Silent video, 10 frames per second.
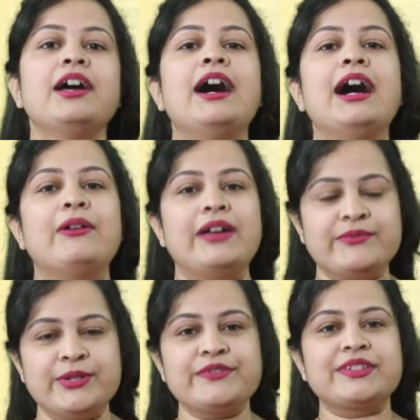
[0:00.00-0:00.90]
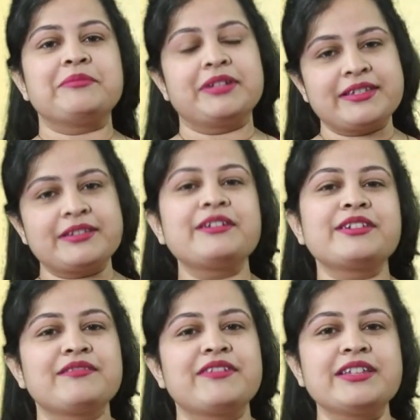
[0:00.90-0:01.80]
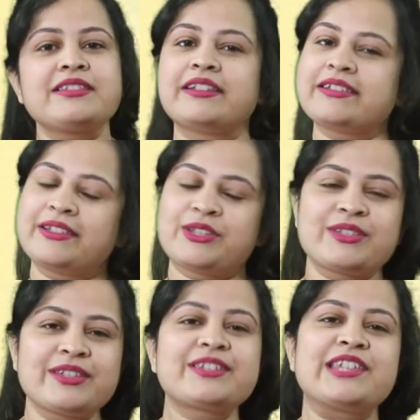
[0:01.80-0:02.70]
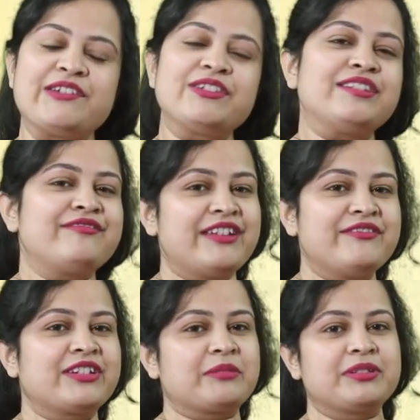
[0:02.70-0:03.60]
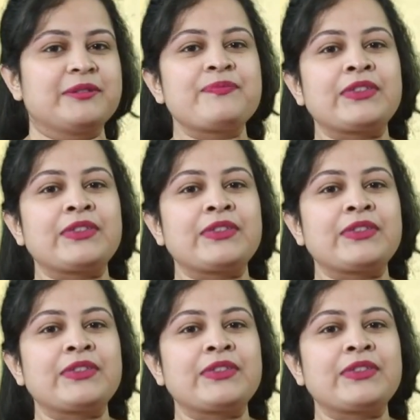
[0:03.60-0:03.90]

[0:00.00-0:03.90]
However, if the minister intervenes, the decision is generally favorable.